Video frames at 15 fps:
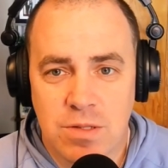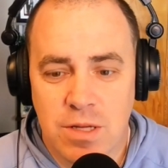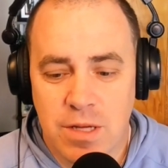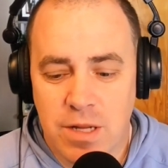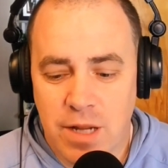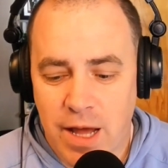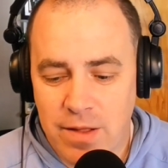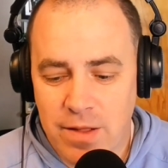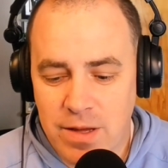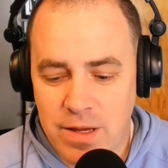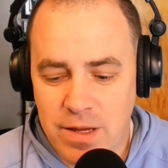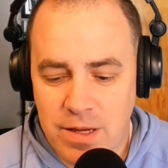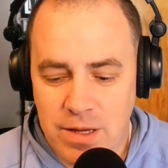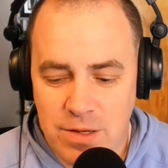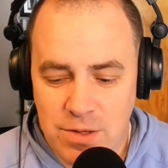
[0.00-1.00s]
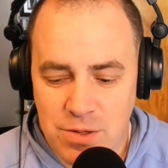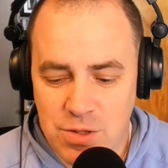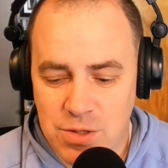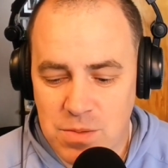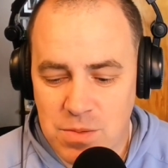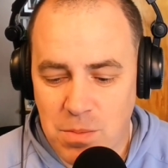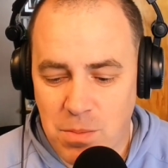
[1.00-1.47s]
And that
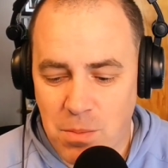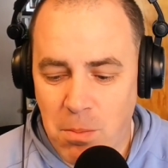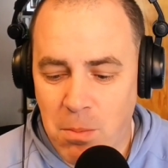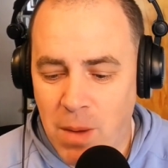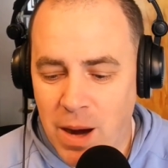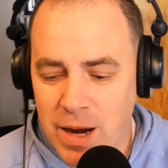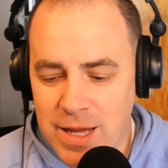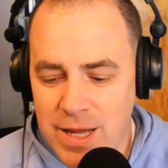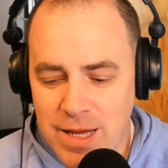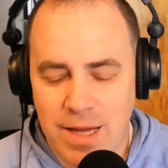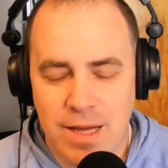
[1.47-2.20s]
is money